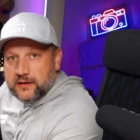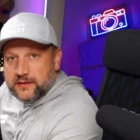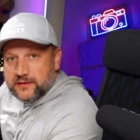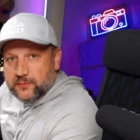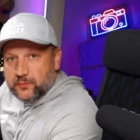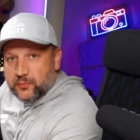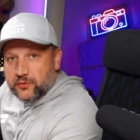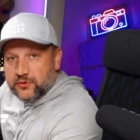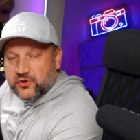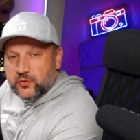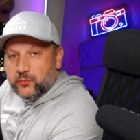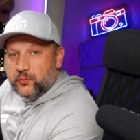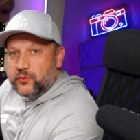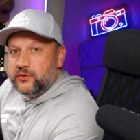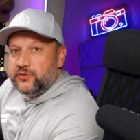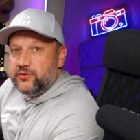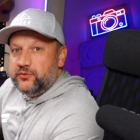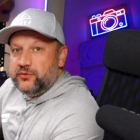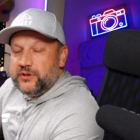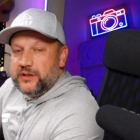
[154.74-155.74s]
is it
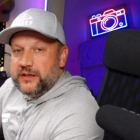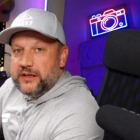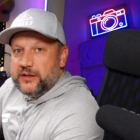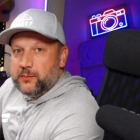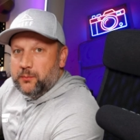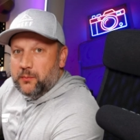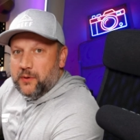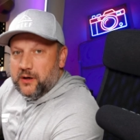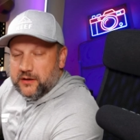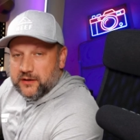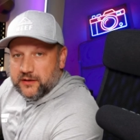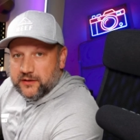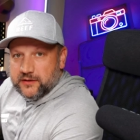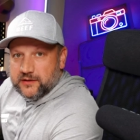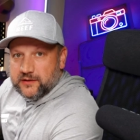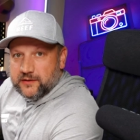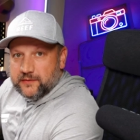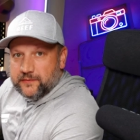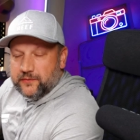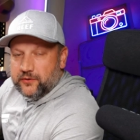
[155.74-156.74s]
possible to create
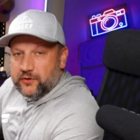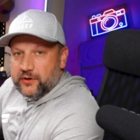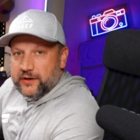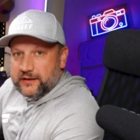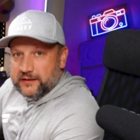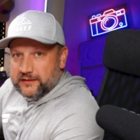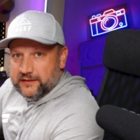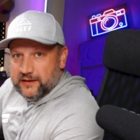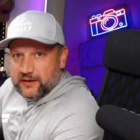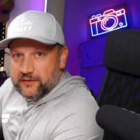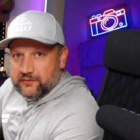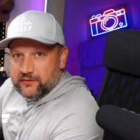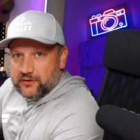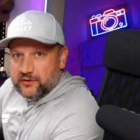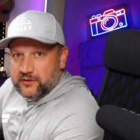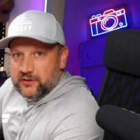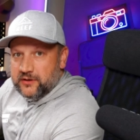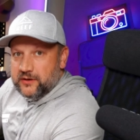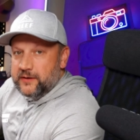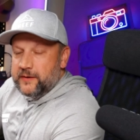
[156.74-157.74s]
macros for
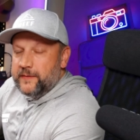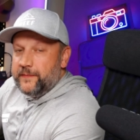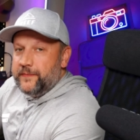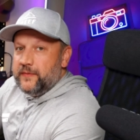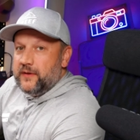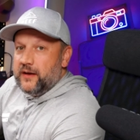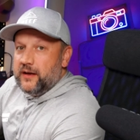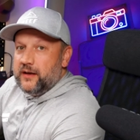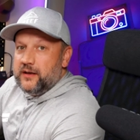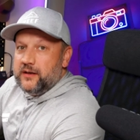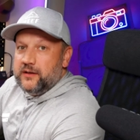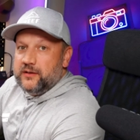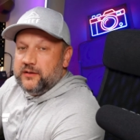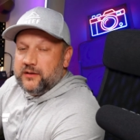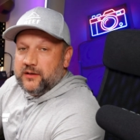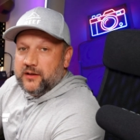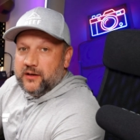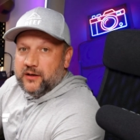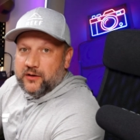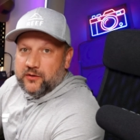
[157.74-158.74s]
Helldiver,
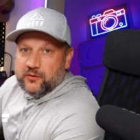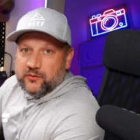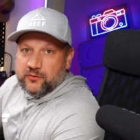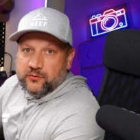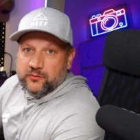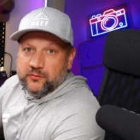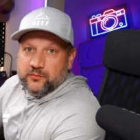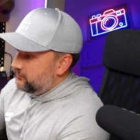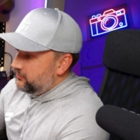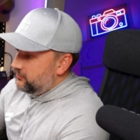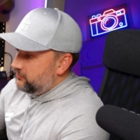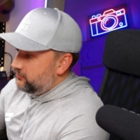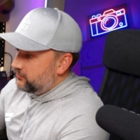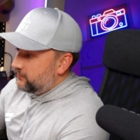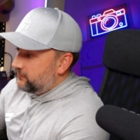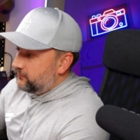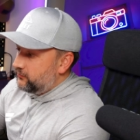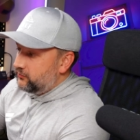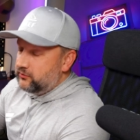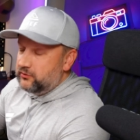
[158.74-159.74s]
and how
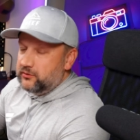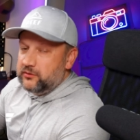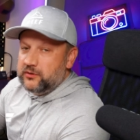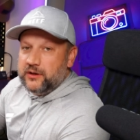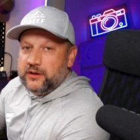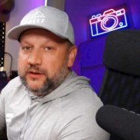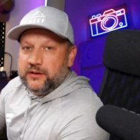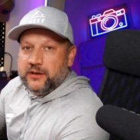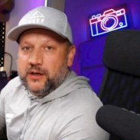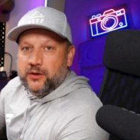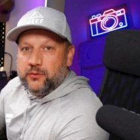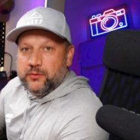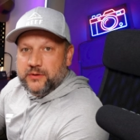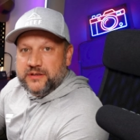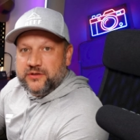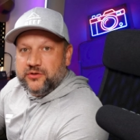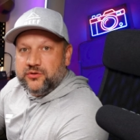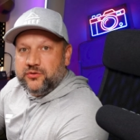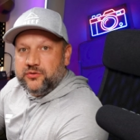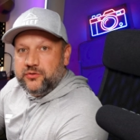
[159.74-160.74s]
useful and how
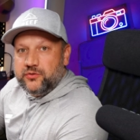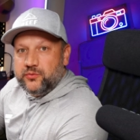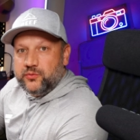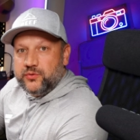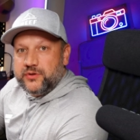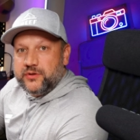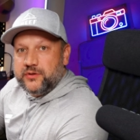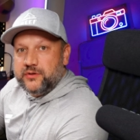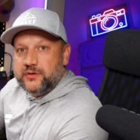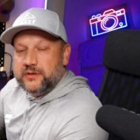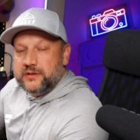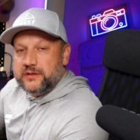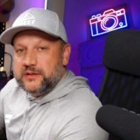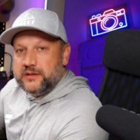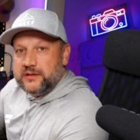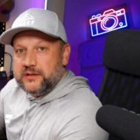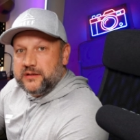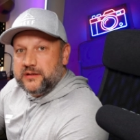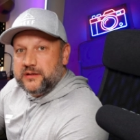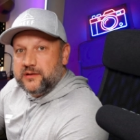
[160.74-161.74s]
easy to use
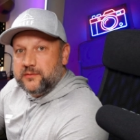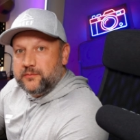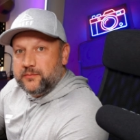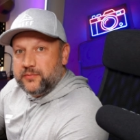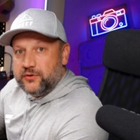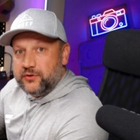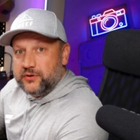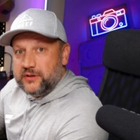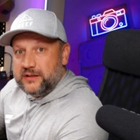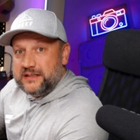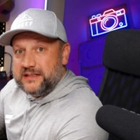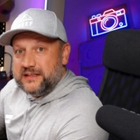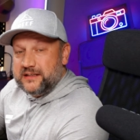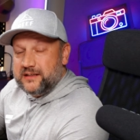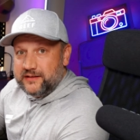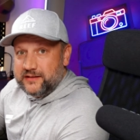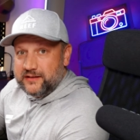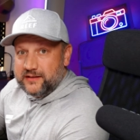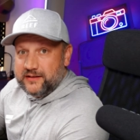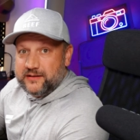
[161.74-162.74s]
these products,
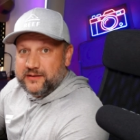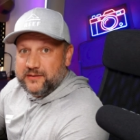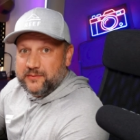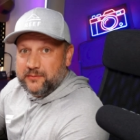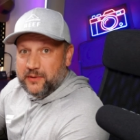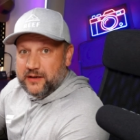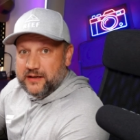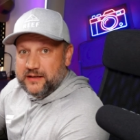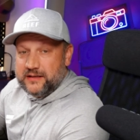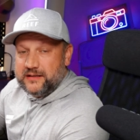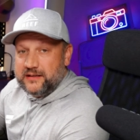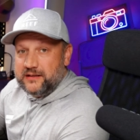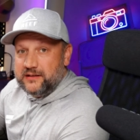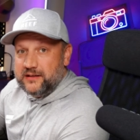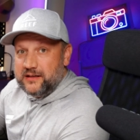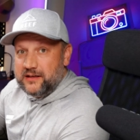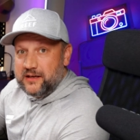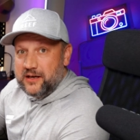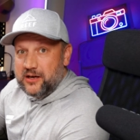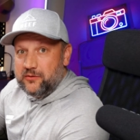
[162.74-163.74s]
these mice in
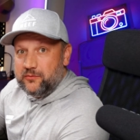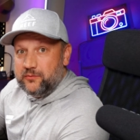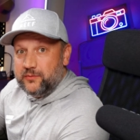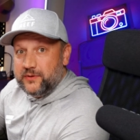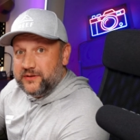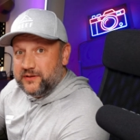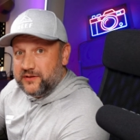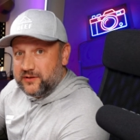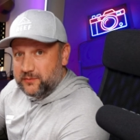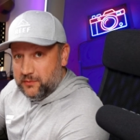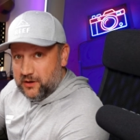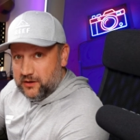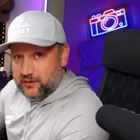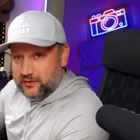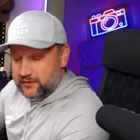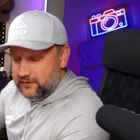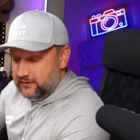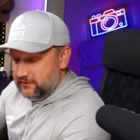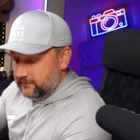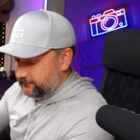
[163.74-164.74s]
a game with these
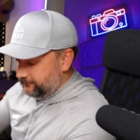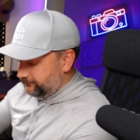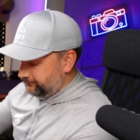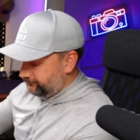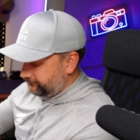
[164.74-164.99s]
macros.